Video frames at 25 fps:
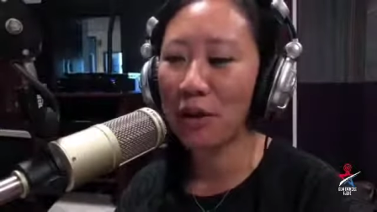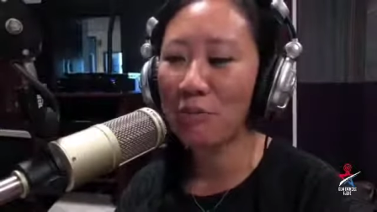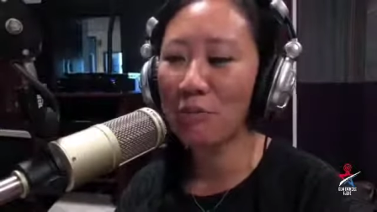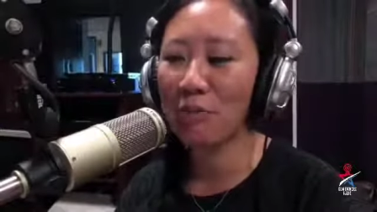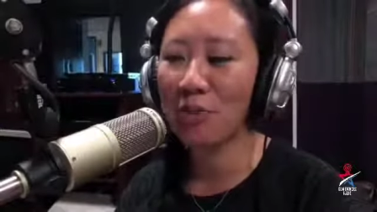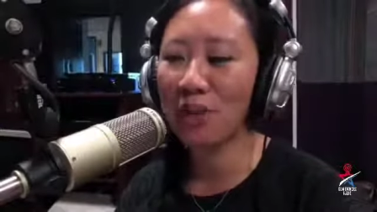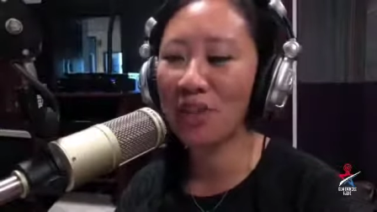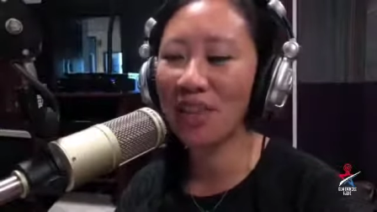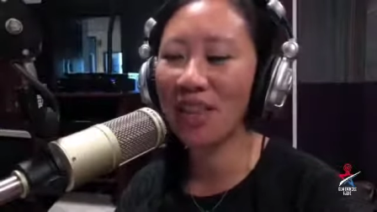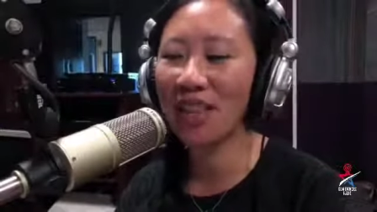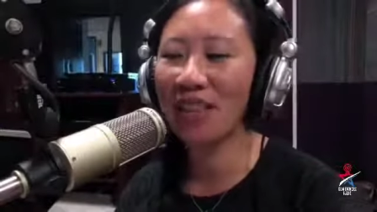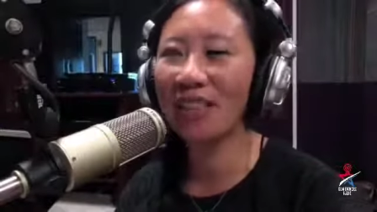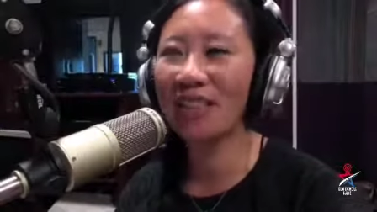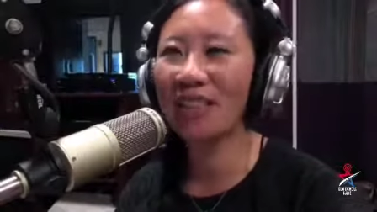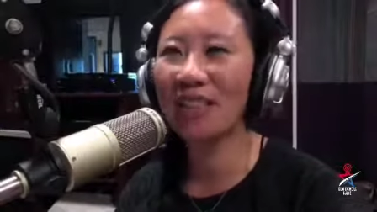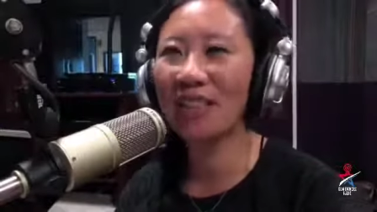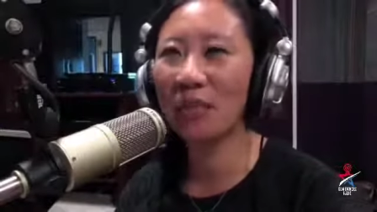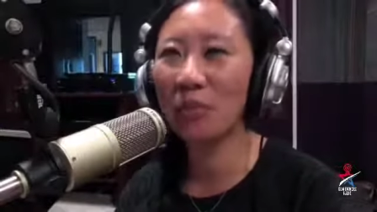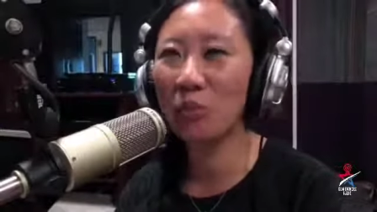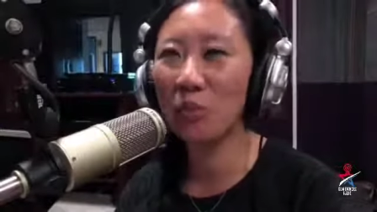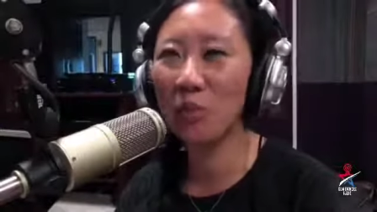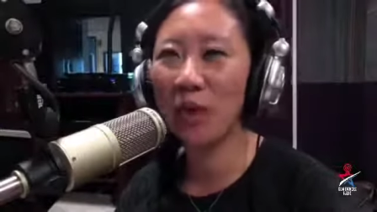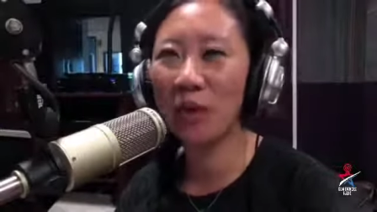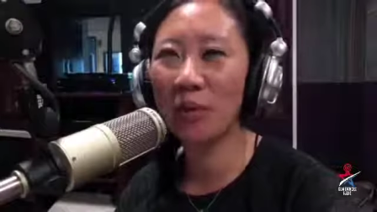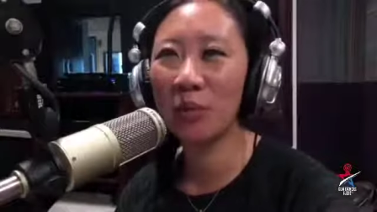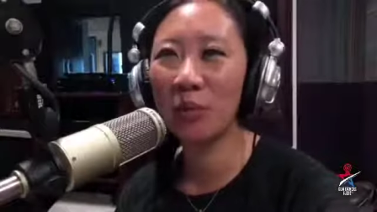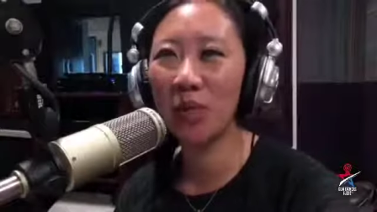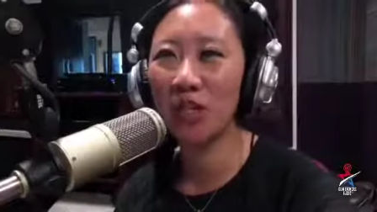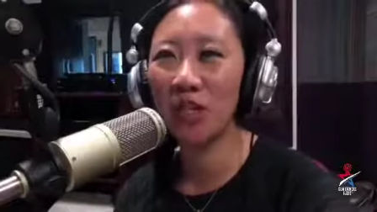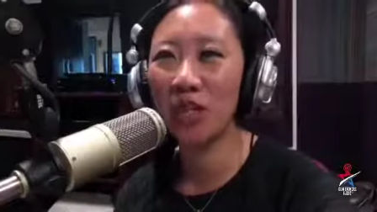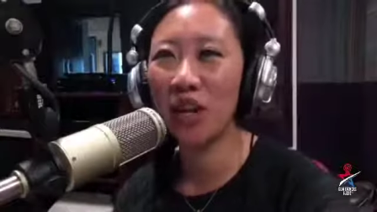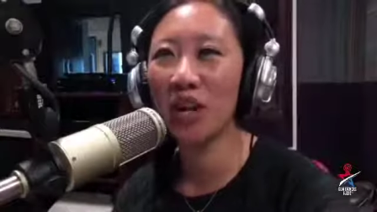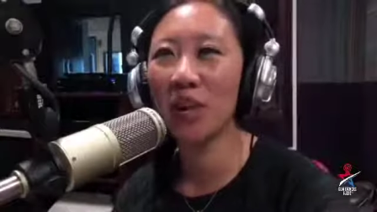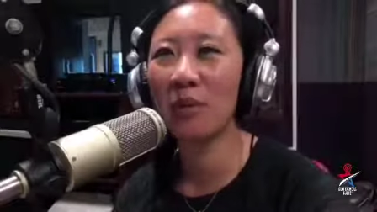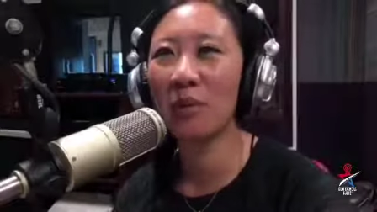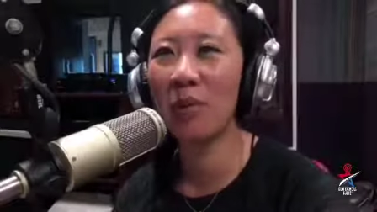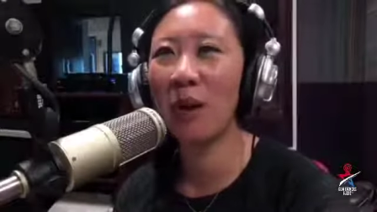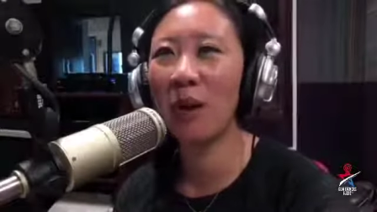But then when we
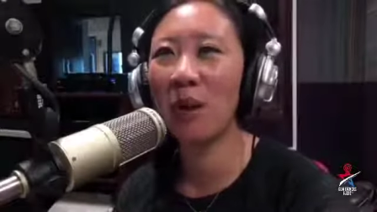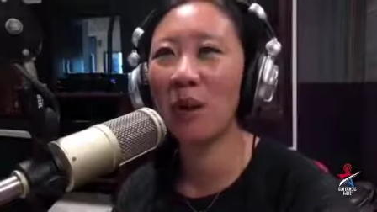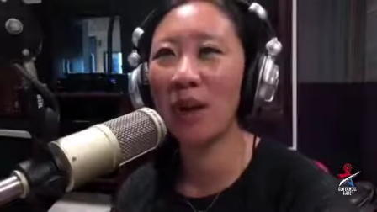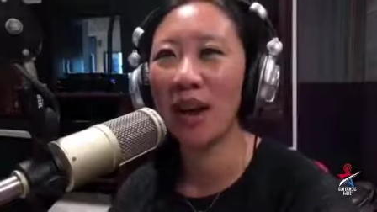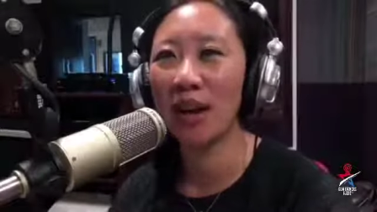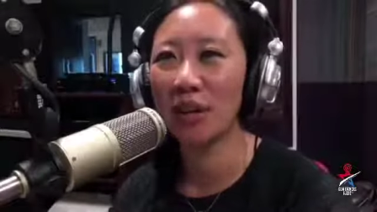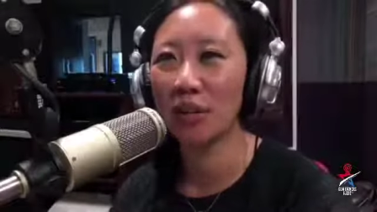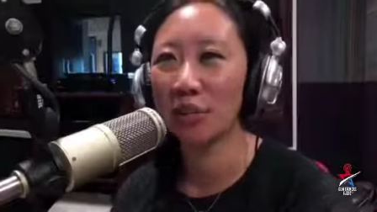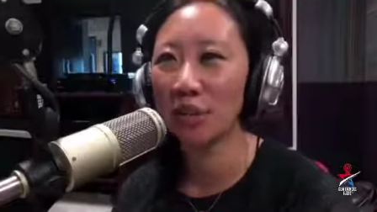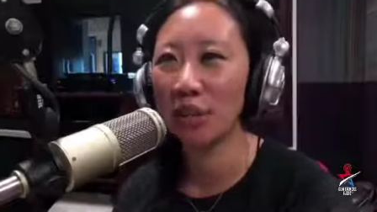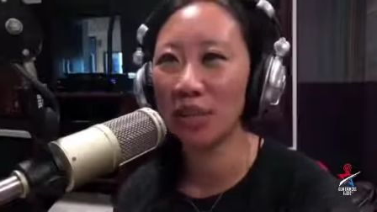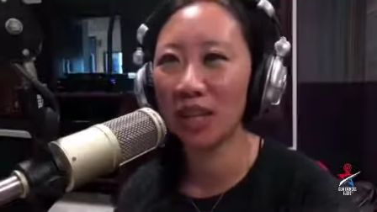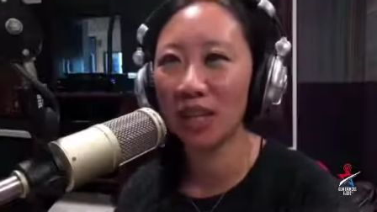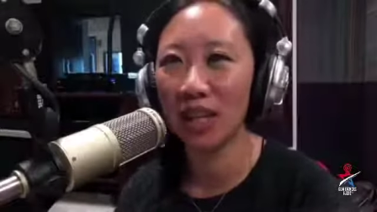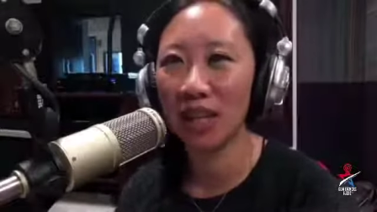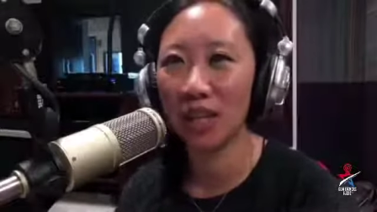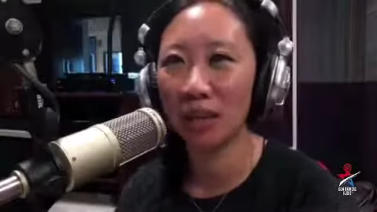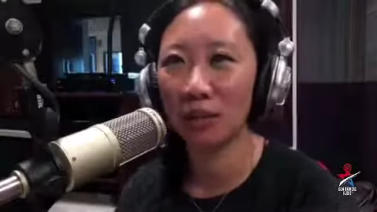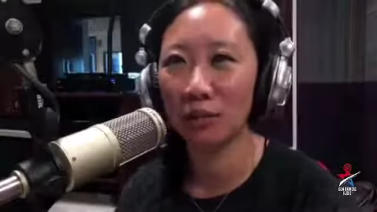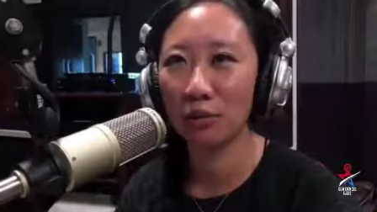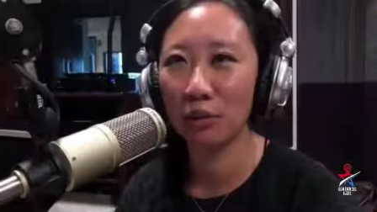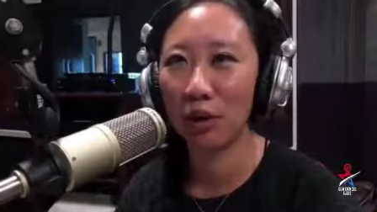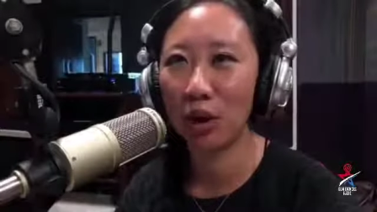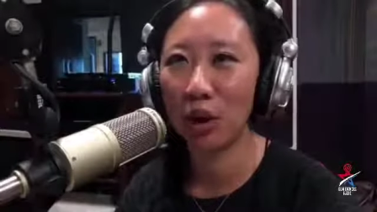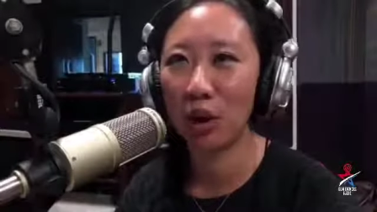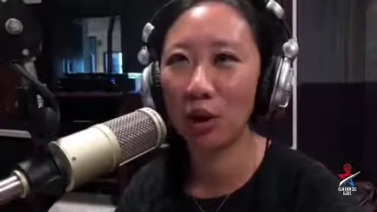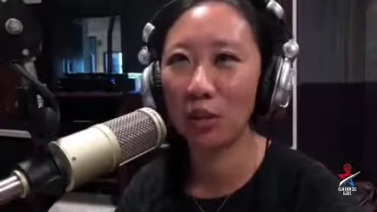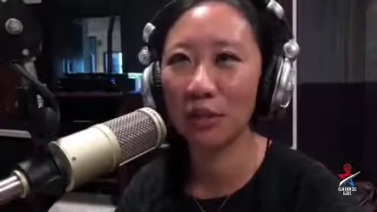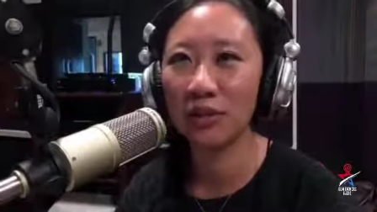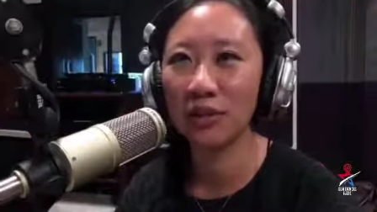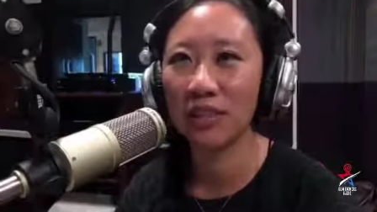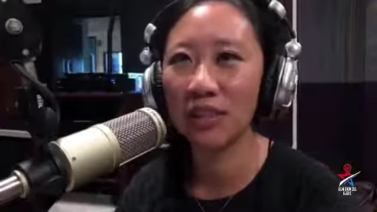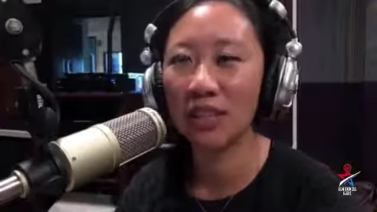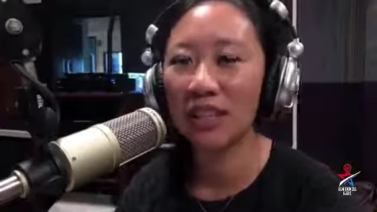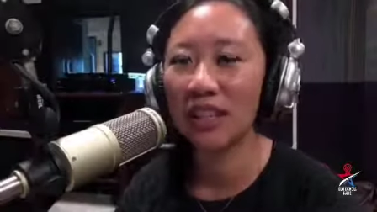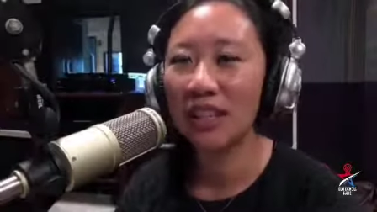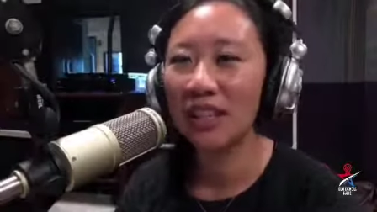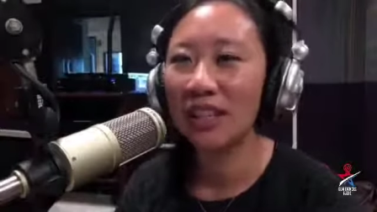talk about actually getting involved,